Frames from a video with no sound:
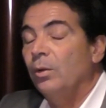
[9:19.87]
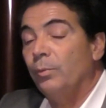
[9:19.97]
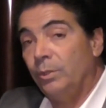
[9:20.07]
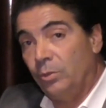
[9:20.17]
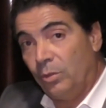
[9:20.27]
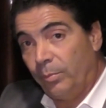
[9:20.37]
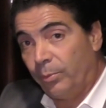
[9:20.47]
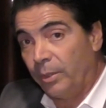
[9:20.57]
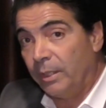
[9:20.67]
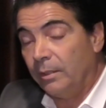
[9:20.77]
We do the
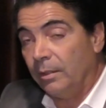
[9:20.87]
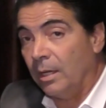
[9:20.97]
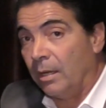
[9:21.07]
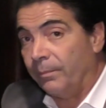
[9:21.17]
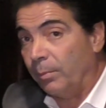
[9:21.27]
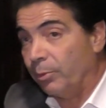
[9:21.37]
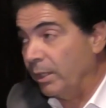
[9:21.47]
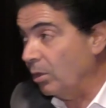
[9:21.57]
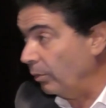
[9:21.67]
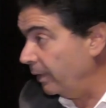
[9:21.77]
pre um, the
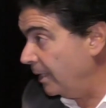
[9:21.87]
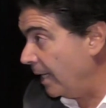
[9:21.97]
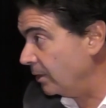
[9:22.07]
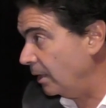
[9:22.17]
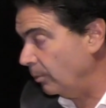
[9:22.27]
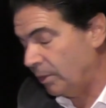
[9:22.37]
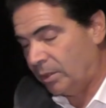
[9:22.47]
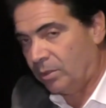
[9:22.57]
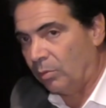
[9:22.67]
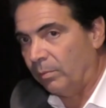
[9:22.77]
pre-COVID testing, which
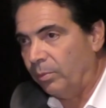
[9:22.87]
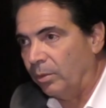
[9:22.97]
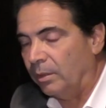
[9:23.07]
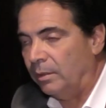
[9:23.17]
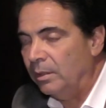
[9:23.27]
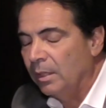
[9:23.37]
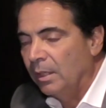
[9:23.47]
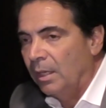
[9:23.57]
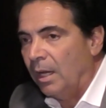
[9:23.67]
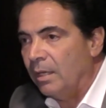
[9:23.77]
is so important,
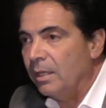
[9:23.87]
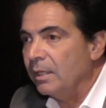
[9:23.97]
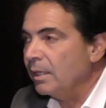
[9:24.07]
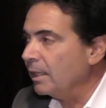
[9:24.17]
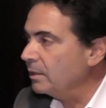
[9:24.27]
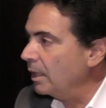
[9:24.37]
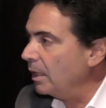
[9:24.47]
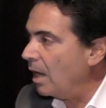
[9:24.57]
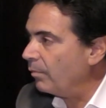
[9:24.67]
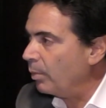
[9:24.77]
and then the next day
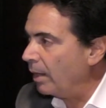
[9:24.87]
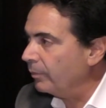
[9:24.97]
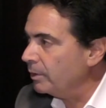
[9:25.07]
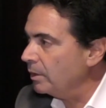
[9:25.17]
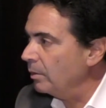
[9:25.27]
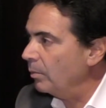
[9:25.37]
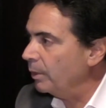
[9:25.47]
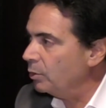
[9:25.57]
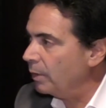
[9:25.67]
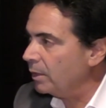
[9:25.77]
you have breakfast, and then
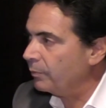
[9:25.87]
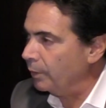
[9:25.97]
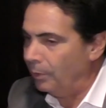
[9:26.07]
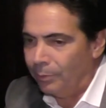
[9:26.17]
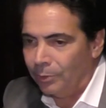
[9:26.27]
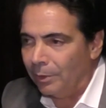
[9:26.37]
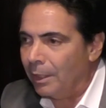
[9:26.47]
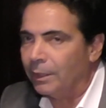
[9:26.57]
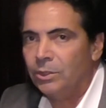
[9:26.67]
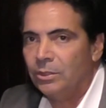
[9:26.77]
we transfer you and your
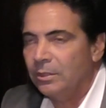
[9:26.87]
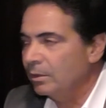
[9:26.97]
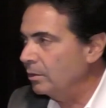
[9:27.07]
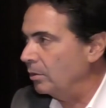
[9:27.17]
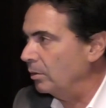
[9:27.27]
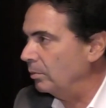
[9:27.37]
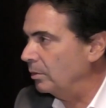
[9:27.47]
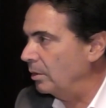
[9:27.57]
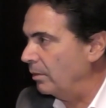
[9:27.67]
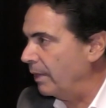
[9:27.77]
luggage to
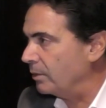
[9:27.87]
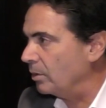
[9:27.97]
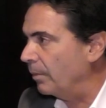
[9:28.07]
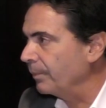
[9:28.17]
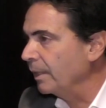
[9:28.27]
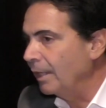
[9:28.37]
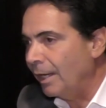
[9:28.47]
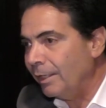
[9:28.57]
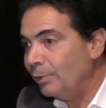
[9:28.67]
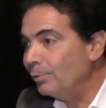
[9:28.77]
to the vessel,
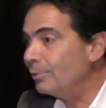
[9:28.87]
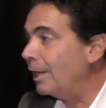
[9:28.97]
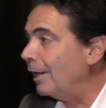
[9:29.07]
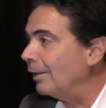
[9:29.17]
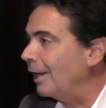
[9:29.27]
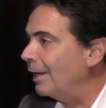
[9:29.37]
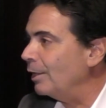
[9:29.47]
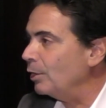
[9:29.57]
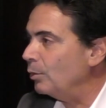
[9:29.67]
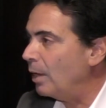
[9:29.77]
and then you sail, and
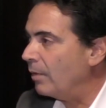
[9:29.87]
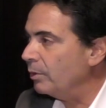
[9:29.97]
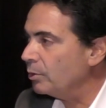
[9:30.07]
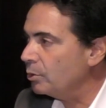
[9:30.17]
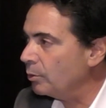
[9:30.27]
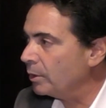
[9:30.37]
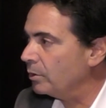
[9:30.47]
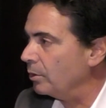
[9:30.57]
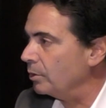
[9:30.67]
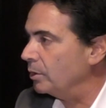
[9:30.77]
then you have your shore
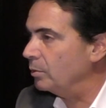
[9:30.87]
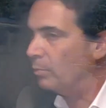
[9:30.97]
excursions